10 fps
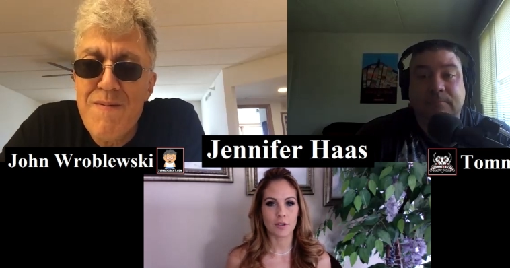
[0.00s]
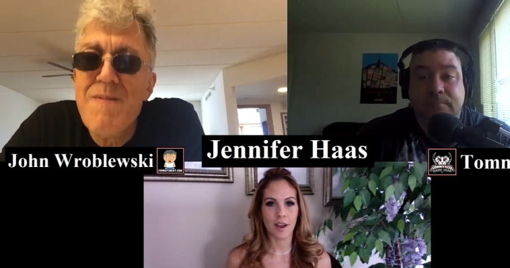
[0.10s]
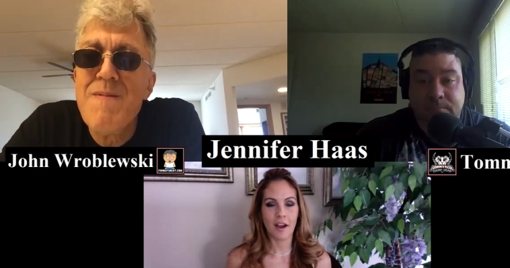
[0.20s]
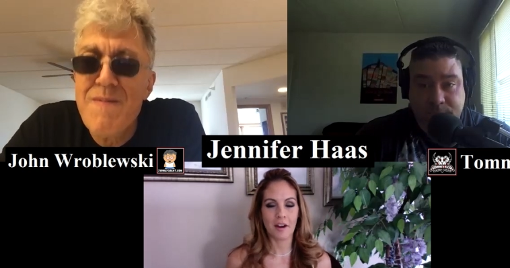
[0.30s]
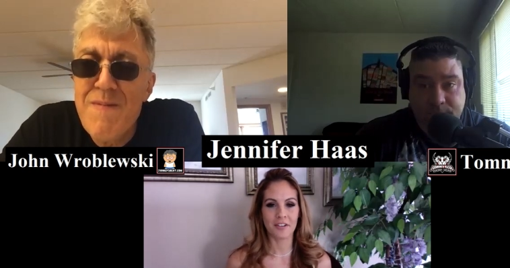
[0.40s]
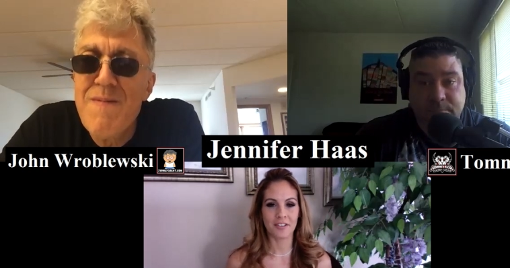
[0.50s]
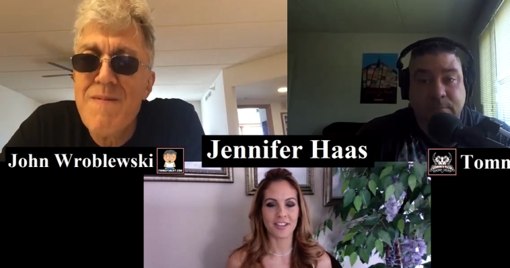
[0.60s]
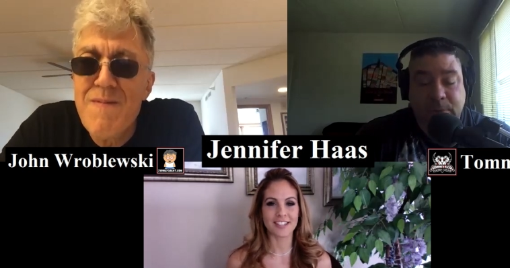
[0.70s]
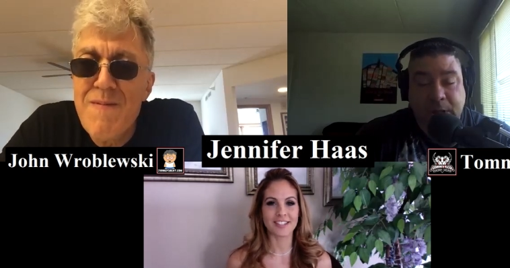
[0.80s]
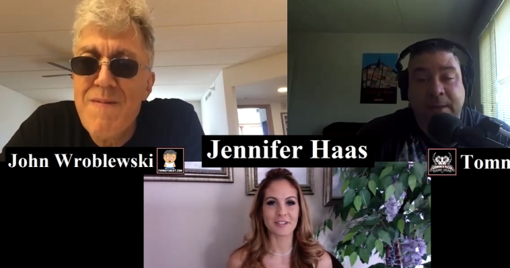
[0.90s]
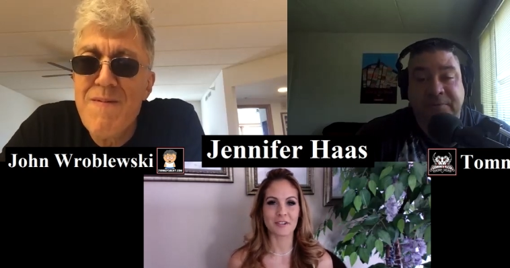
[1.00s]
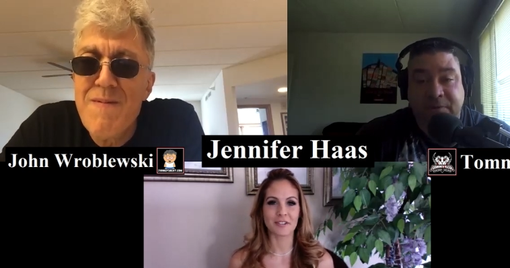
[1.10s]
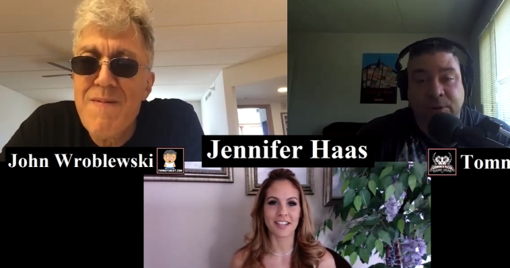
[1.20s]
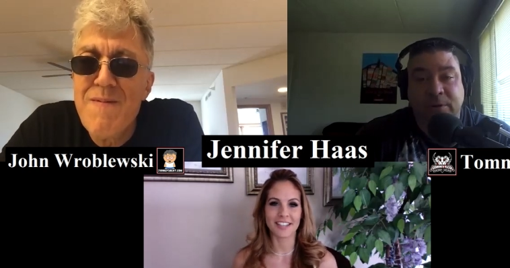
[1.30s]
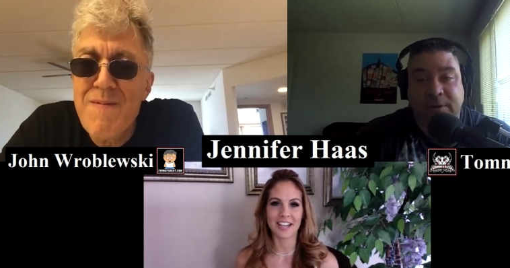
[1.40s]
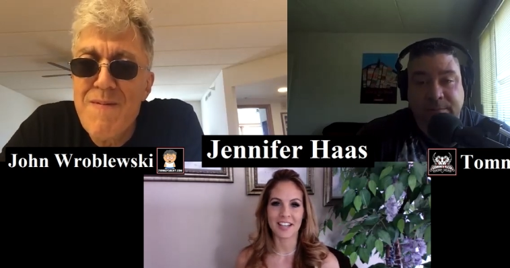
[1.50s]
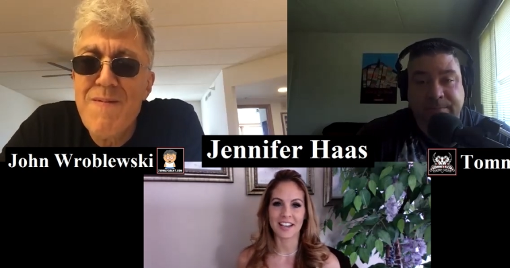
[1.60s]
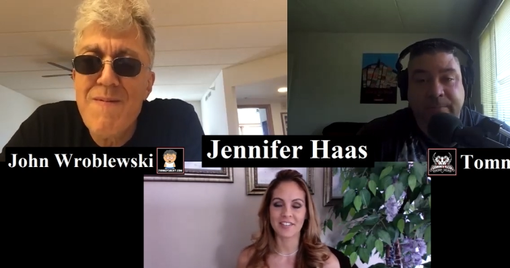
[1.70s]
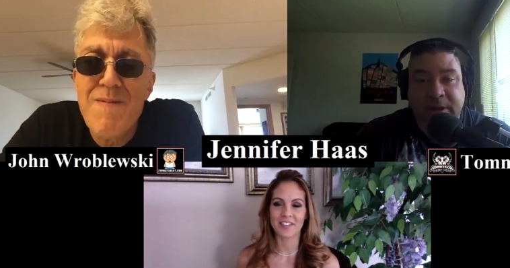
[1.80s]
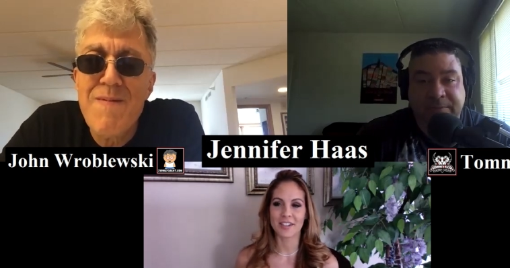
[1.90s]
Speaker 1: health. and so Absolutely. like I,
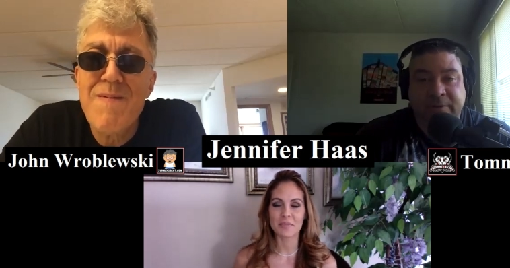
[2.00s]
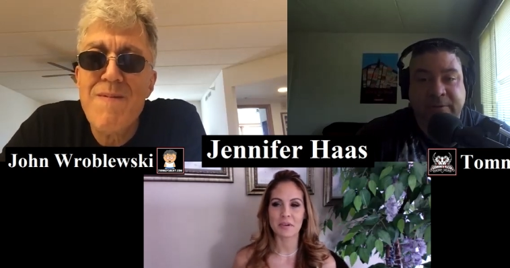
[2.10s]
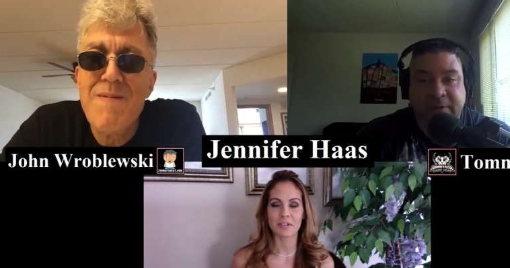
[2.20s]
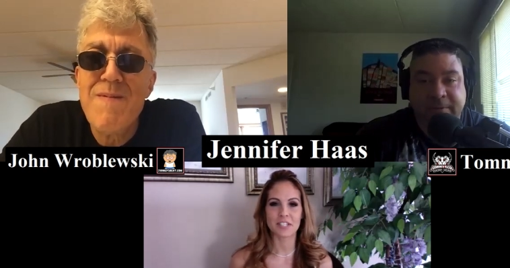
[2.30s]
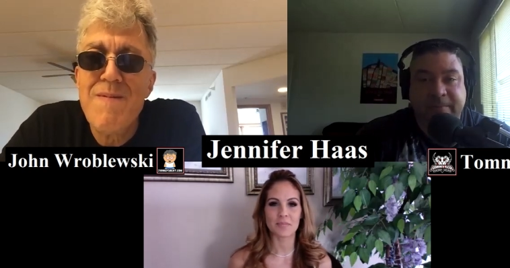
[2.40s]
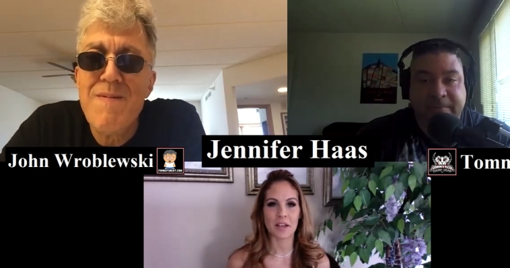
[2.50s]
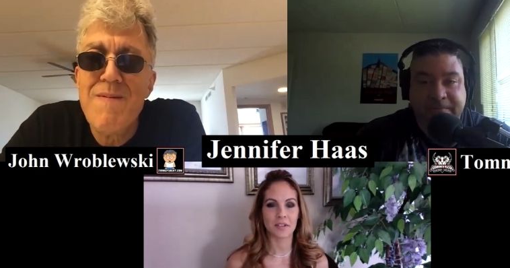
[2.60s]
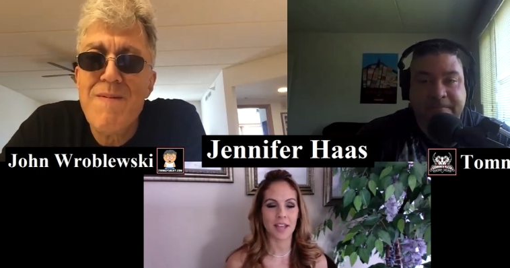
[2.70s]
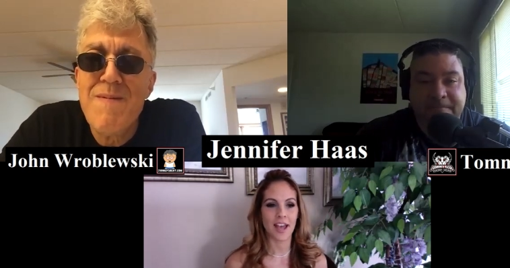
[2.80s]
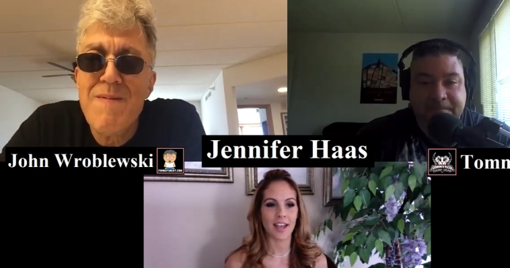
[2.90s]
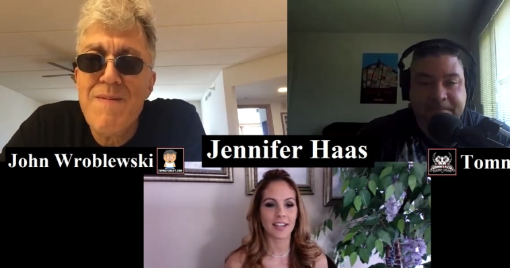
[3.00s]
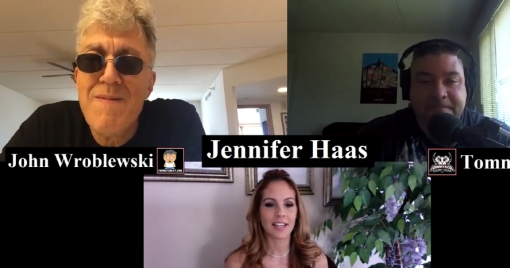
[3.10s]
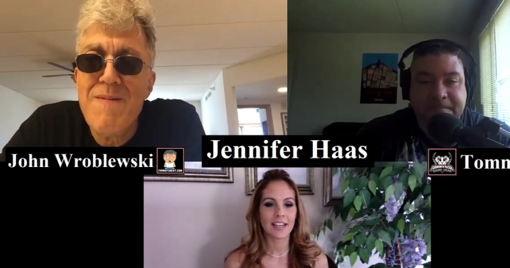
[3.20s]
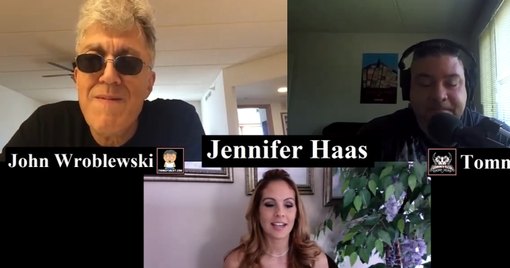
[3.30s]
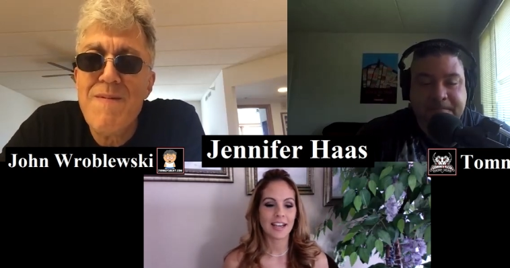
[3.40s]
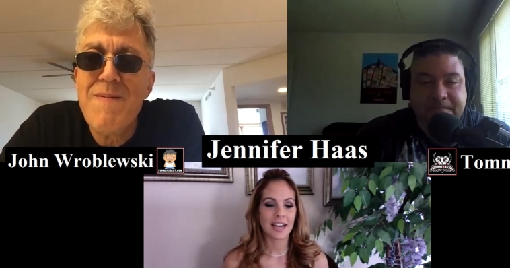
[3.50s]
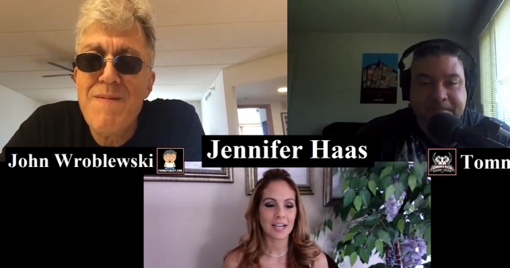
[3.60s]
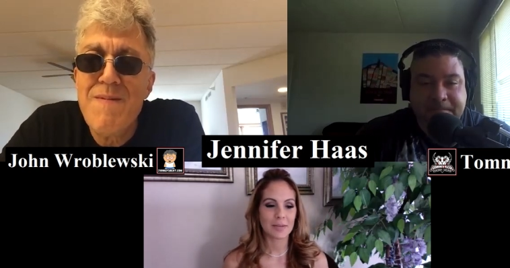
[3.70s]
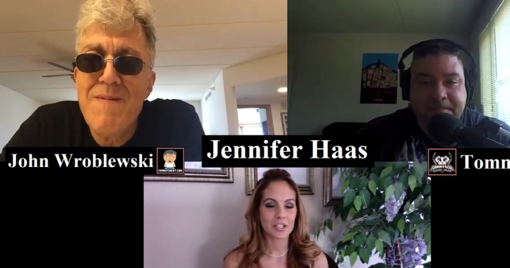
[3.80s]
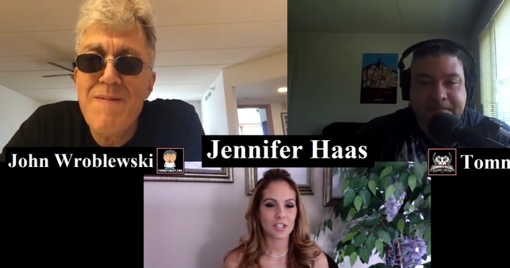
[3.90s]
have done a Absolutely. post about that
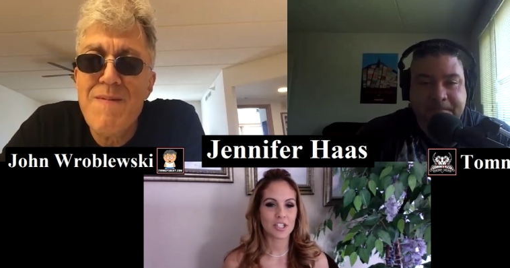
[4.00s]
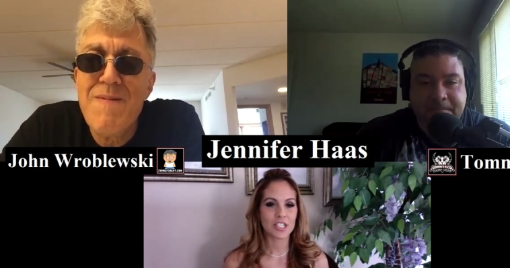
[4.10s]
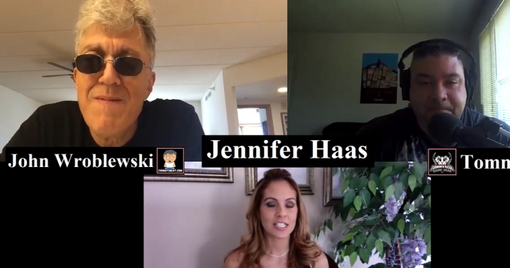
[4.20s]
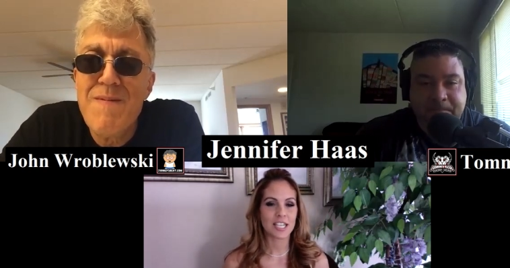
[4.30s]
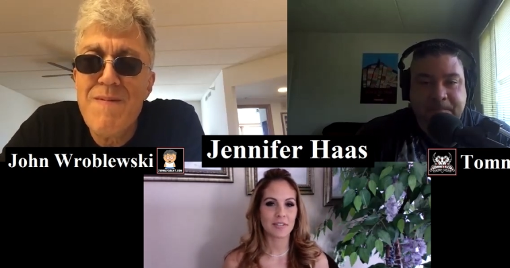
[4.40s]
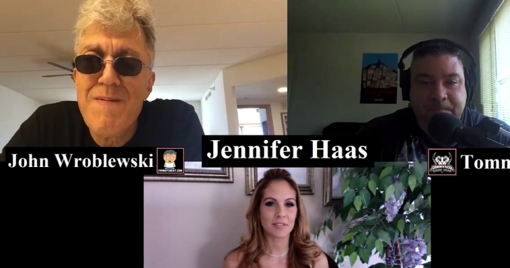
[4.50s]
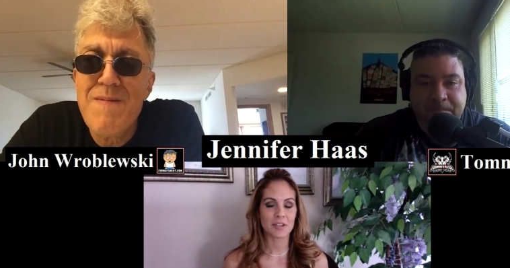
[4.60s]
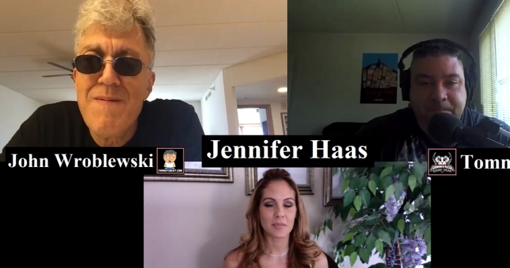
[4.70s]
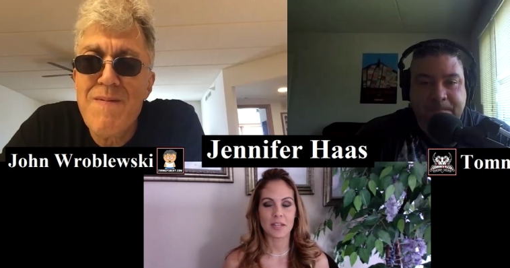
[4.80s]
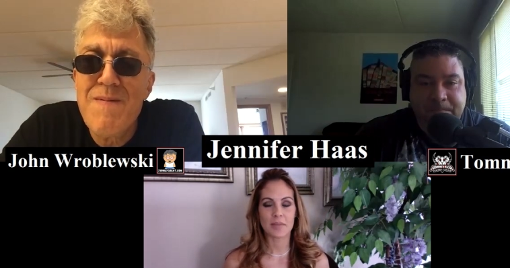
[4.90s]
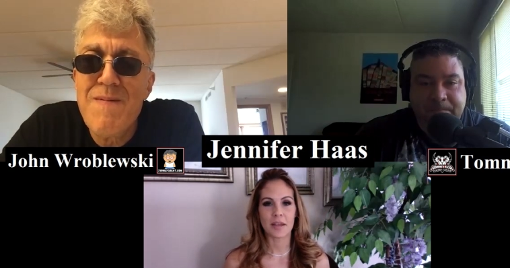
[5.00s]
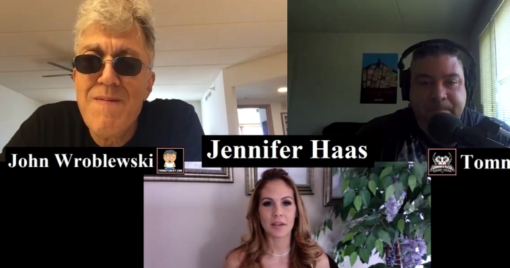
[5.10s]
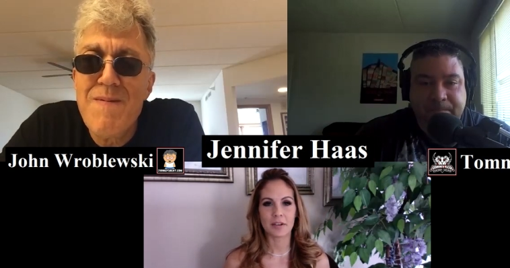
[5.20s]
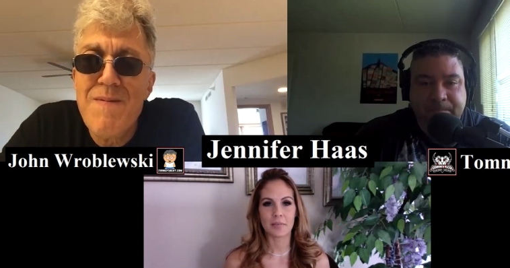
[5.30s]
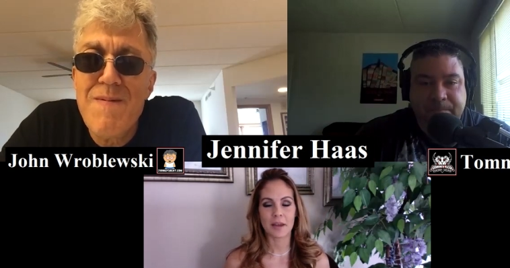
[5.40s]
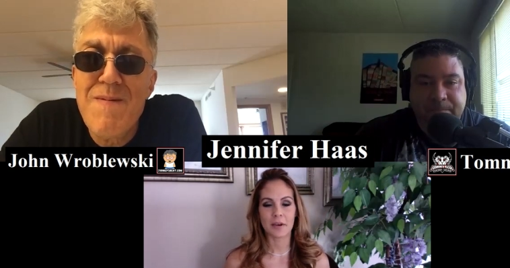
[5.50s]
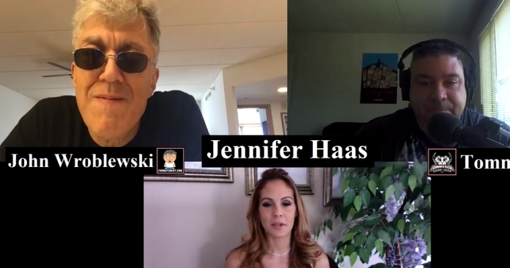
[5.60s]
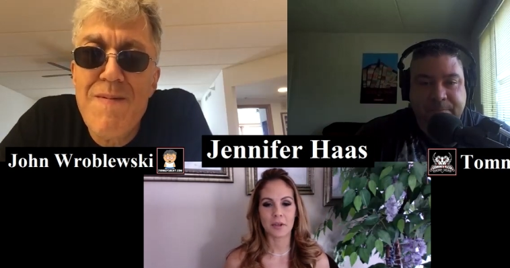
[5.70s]
uh, but she's definitely been better about it.